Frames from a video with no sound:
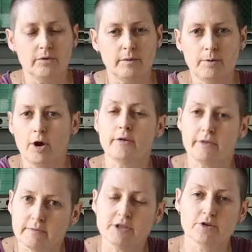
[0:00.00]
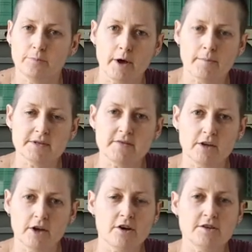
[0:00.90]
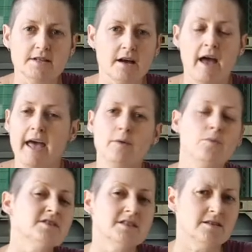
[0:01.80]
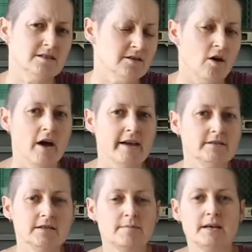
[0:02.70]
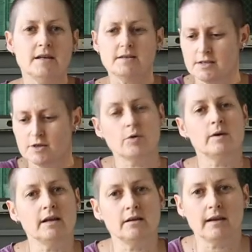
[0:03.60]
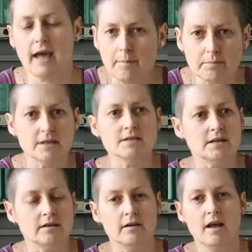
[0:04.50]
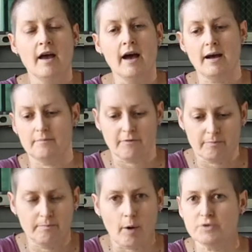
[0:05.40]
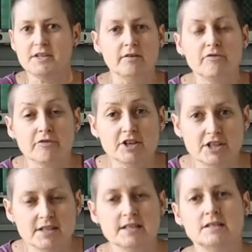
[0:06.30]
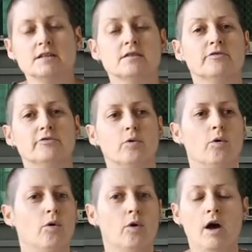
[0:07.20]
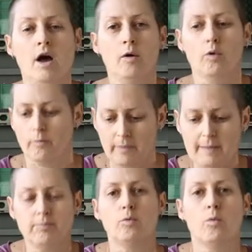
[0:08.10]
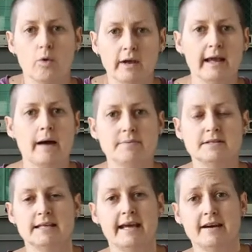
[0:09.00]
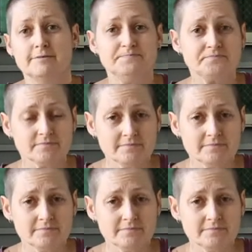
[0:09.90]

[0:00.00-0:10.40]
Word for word: the, per, the original purpose of the coaster, it wasn't designed to be screwing cabinets and um, bolting fridges into the floor or people walking up and down.